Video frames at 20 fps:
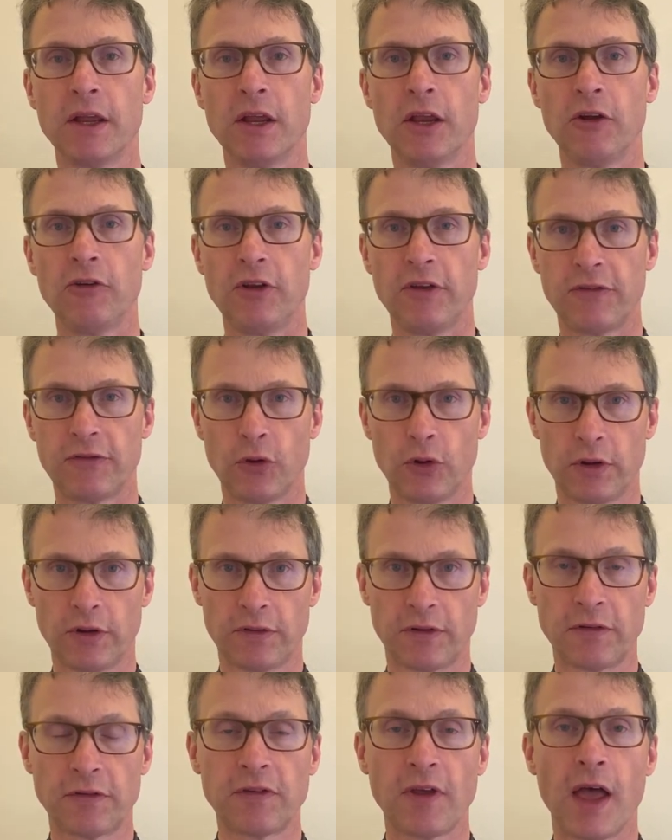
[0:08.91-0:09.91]
She stood as
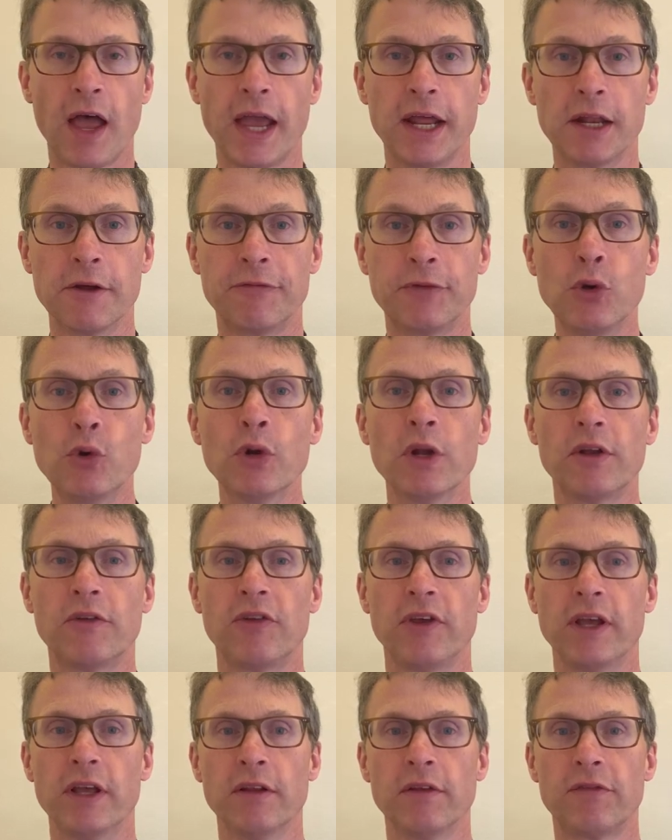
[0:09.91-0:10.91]
a sign of
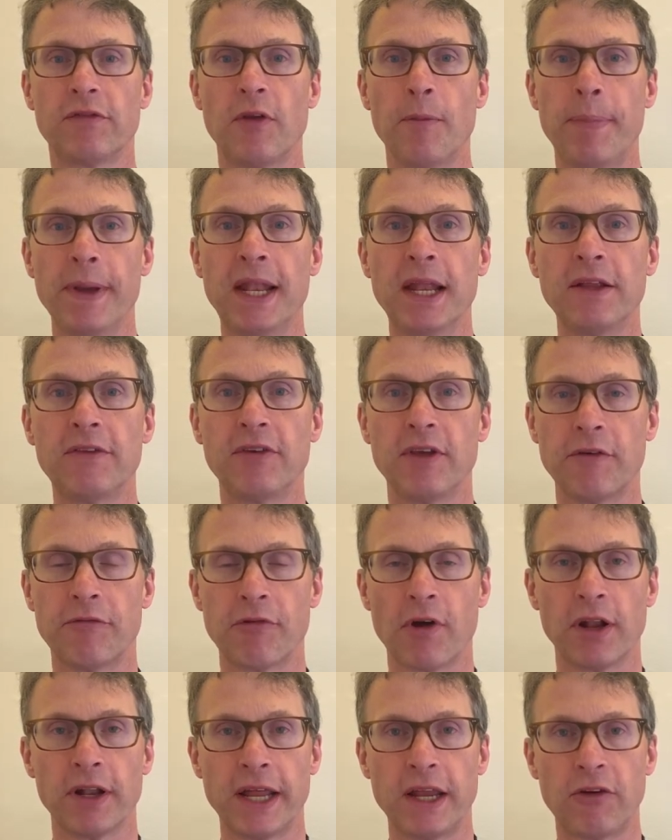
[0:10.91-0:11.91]
unity and stability for
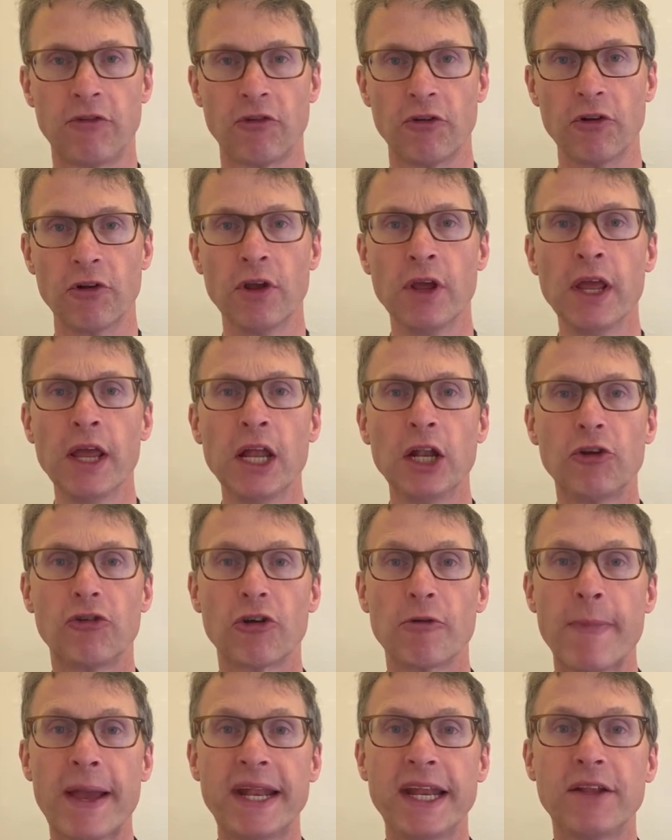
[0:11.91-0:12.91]
our nation
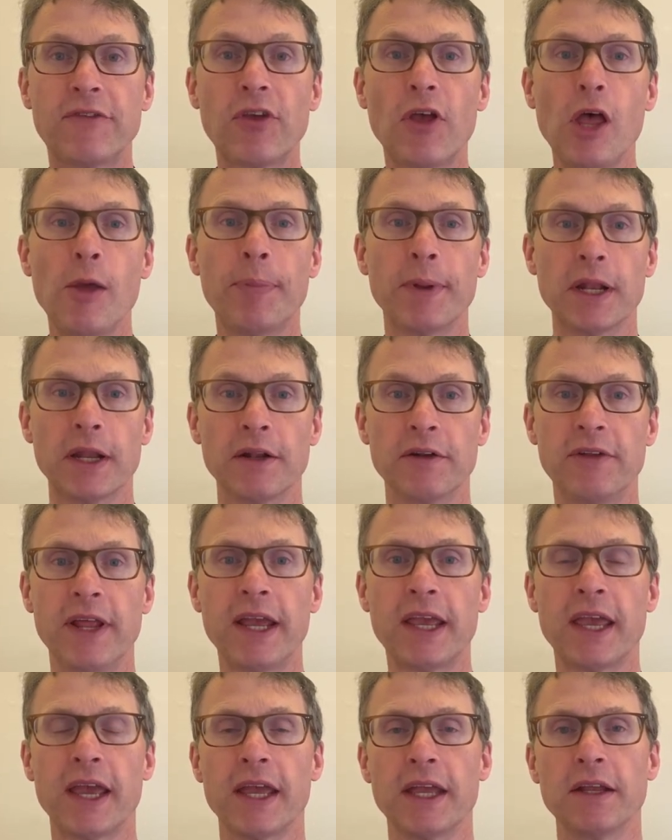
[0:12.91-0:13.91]
during many turbulent
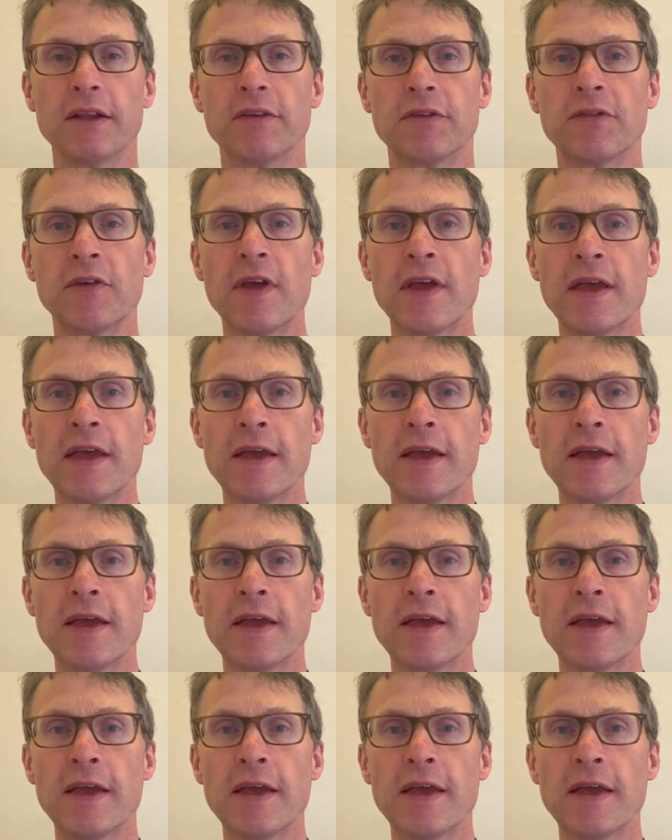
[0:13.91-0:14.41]
decades.